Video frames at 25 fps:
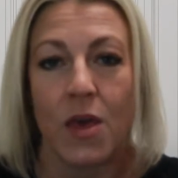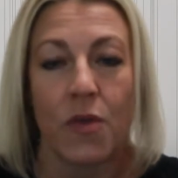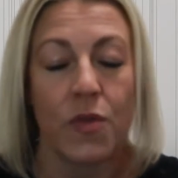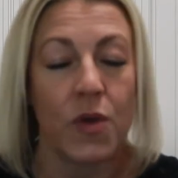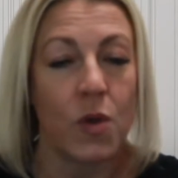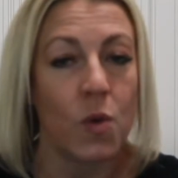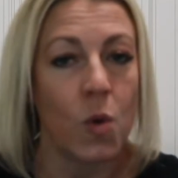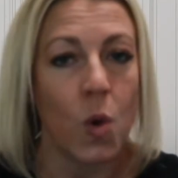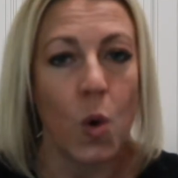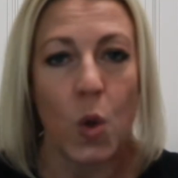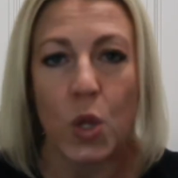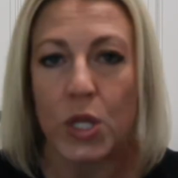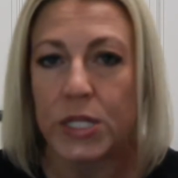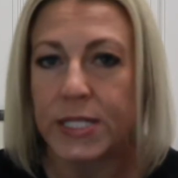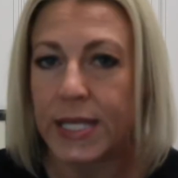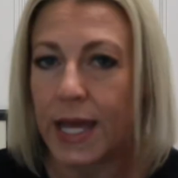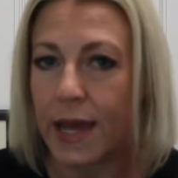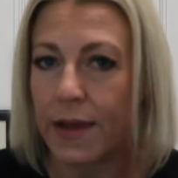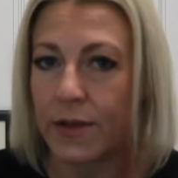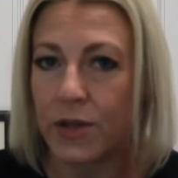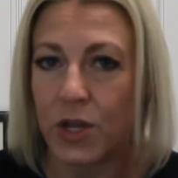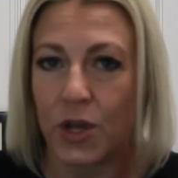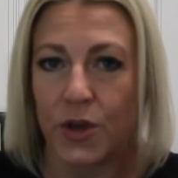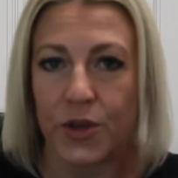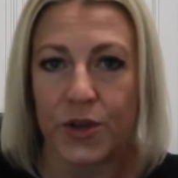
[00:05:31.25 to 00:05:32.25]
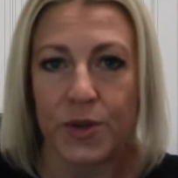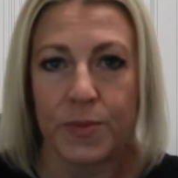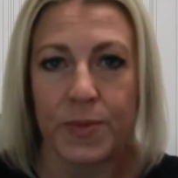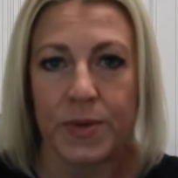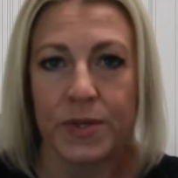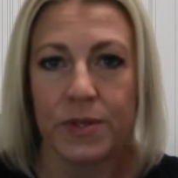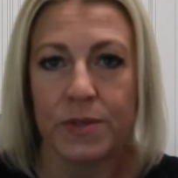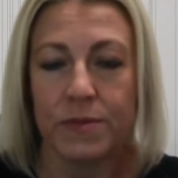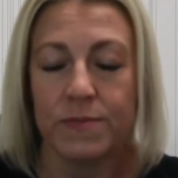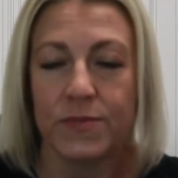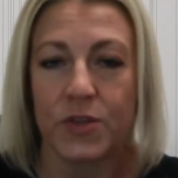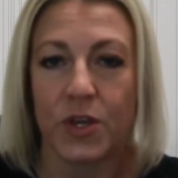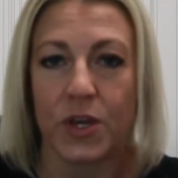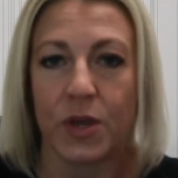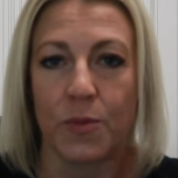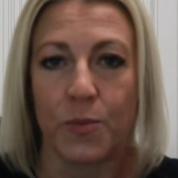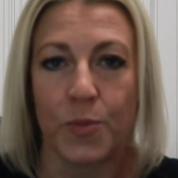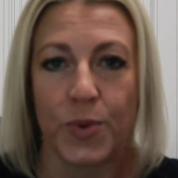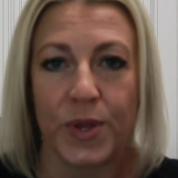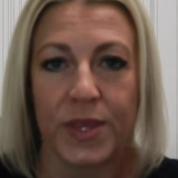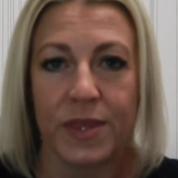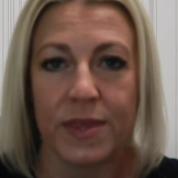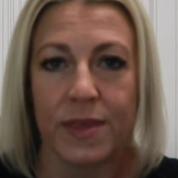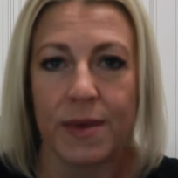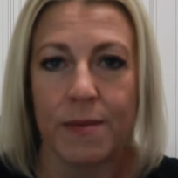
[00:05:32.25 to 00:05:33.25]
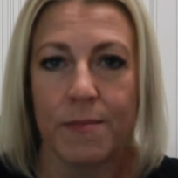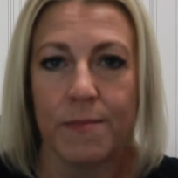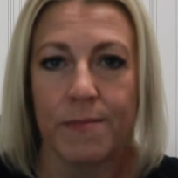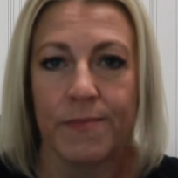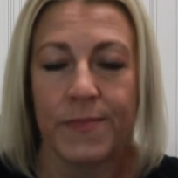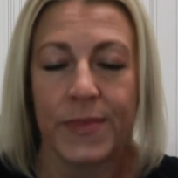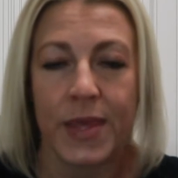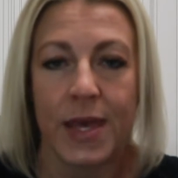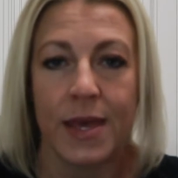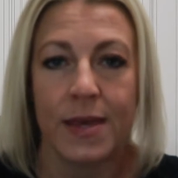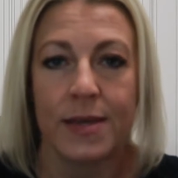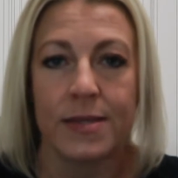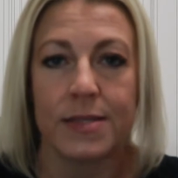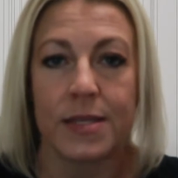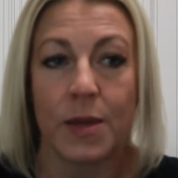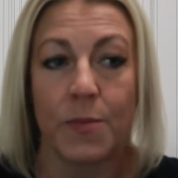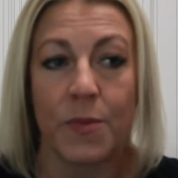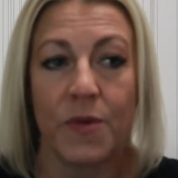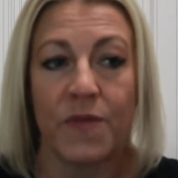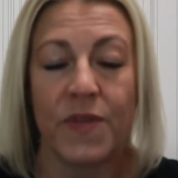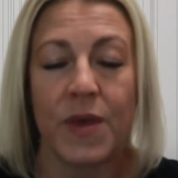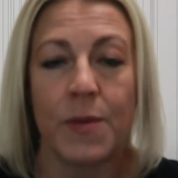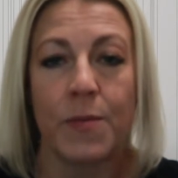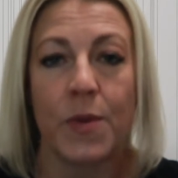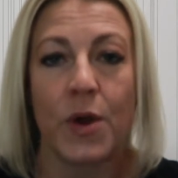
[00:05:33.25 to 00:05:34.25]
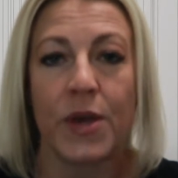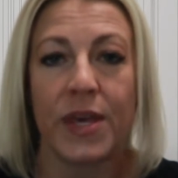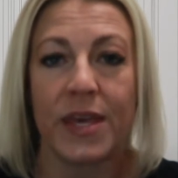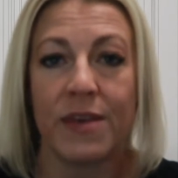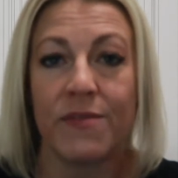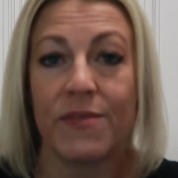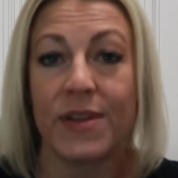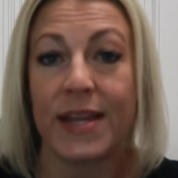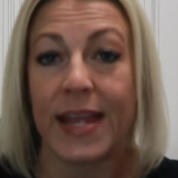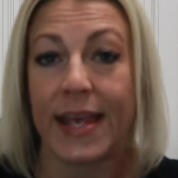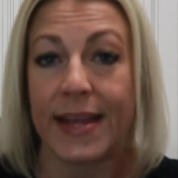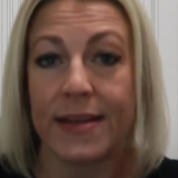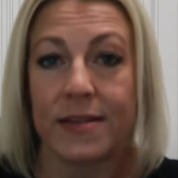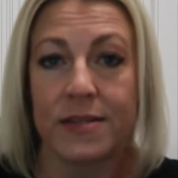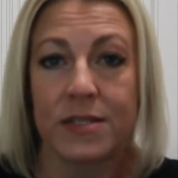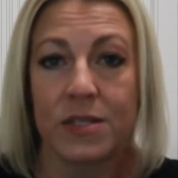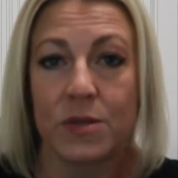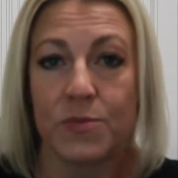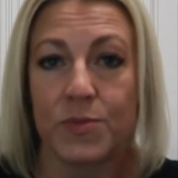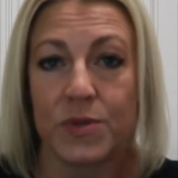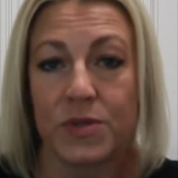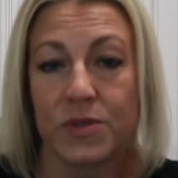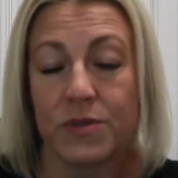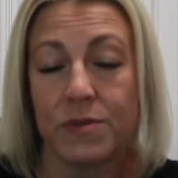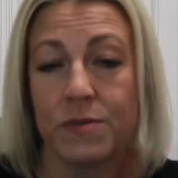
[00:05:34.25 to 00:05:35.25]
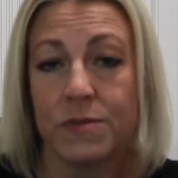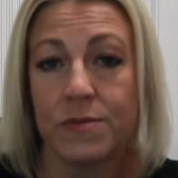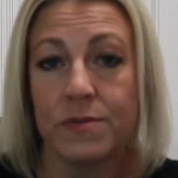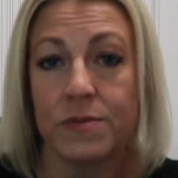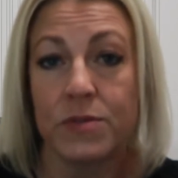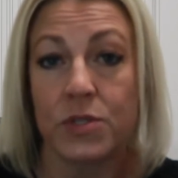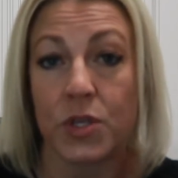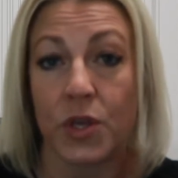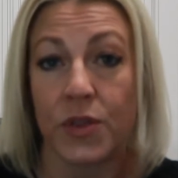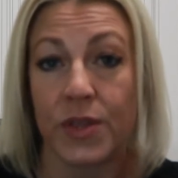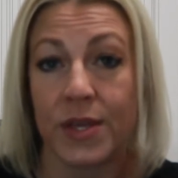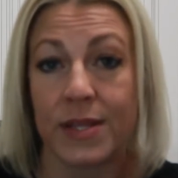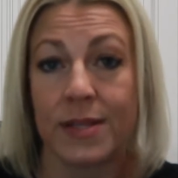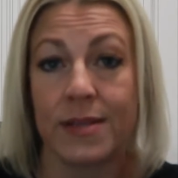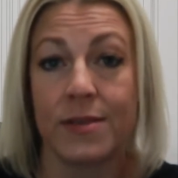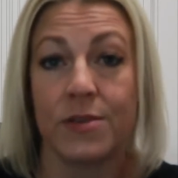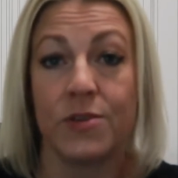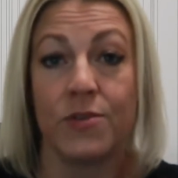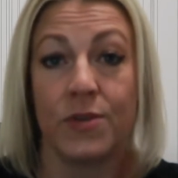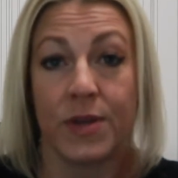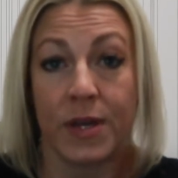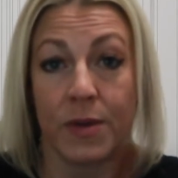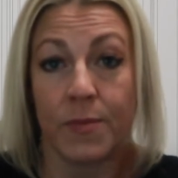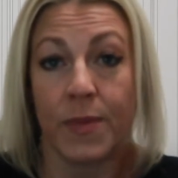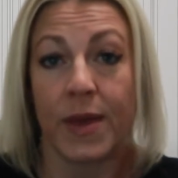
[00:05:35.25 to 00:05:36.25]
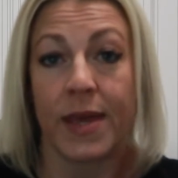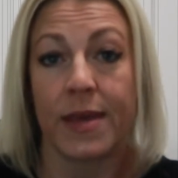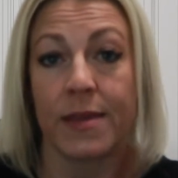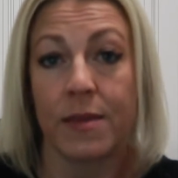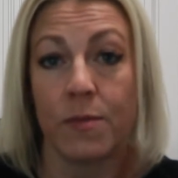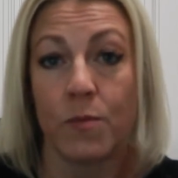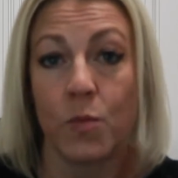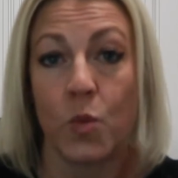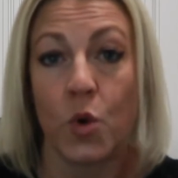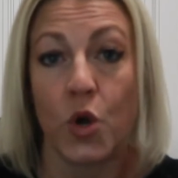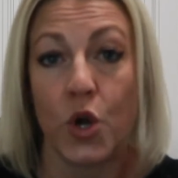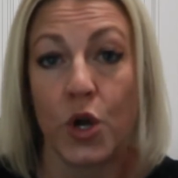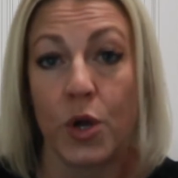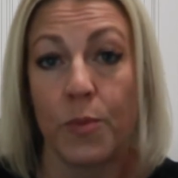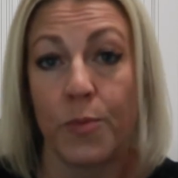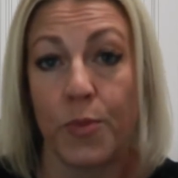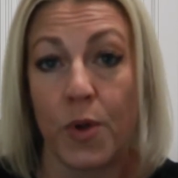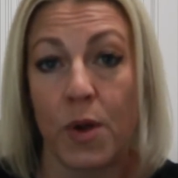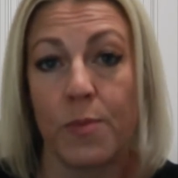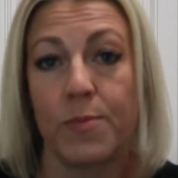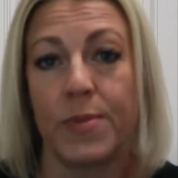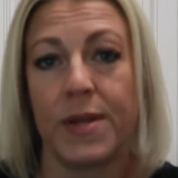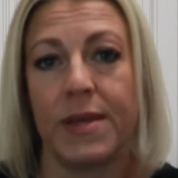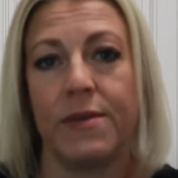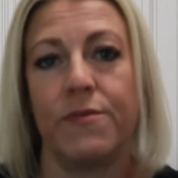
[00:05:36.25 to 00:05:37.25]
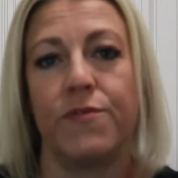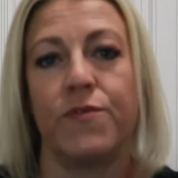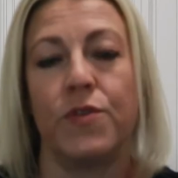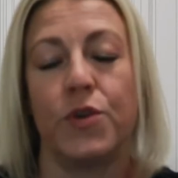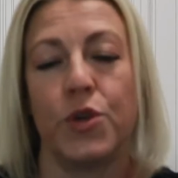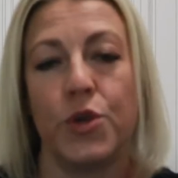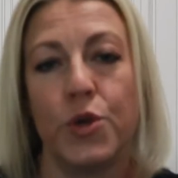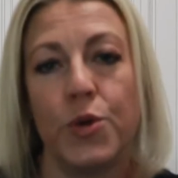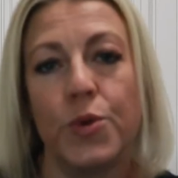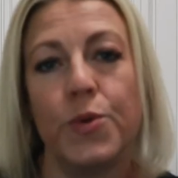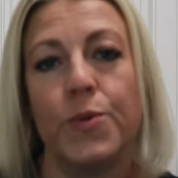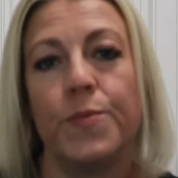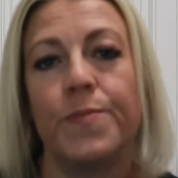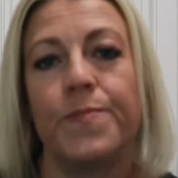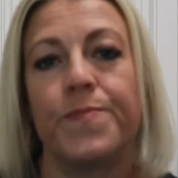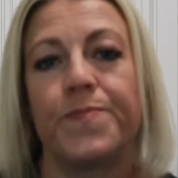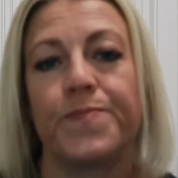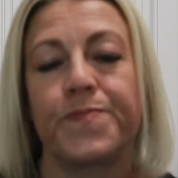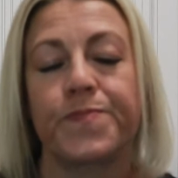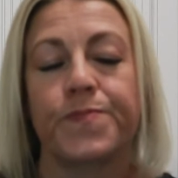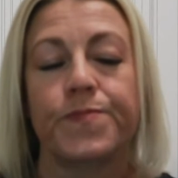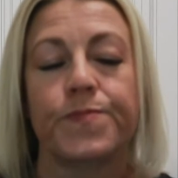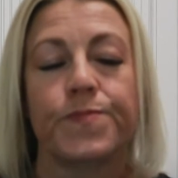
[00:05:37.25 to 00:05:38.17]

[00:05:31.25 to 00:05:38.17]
They're all downloadable, you can print them. Some of them are even editable so that you can make them work properly for you.